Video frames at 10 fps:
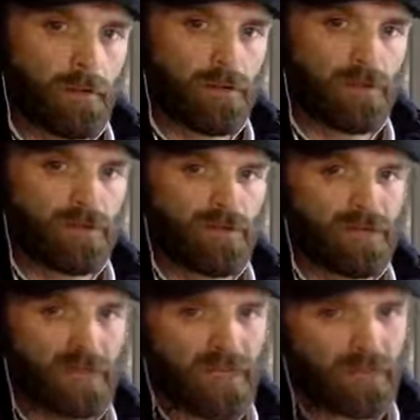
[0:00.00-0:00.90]

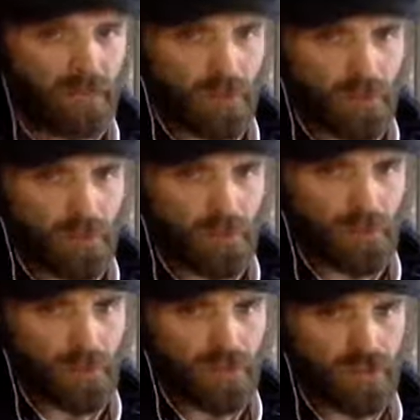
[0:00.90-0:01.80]
disrespectful
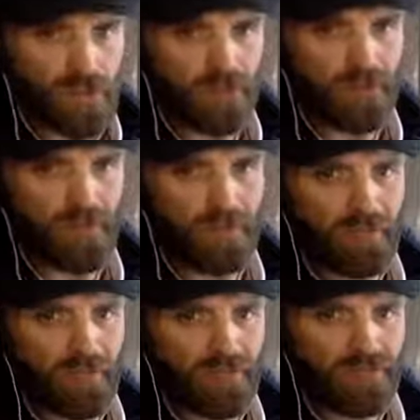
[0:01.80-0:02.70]
or scornfully
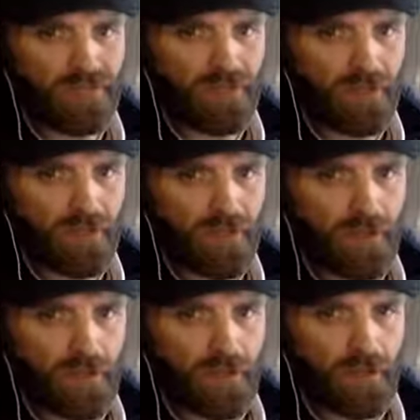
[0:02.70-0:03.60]
abusive,
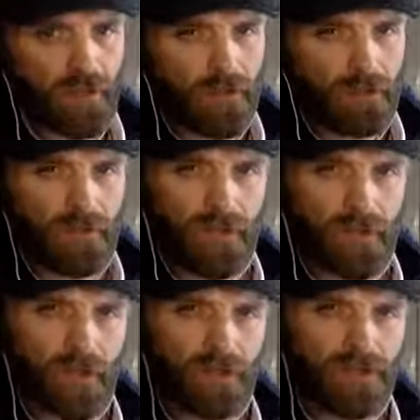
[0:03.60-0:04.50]

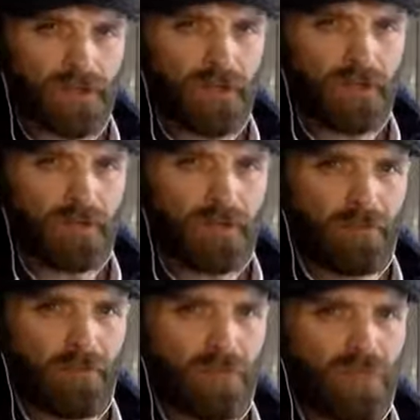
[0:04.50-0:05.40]
there's a kind of a
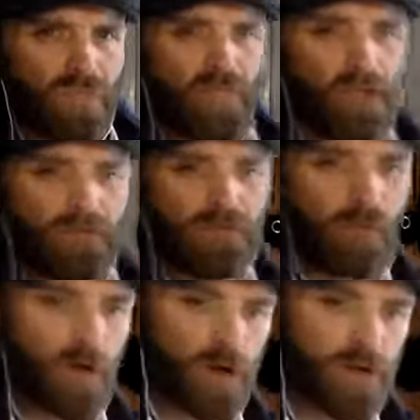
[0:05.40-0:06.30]
muddying of the
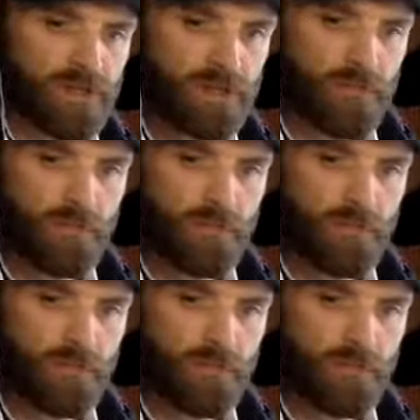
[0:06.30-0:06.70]
waters.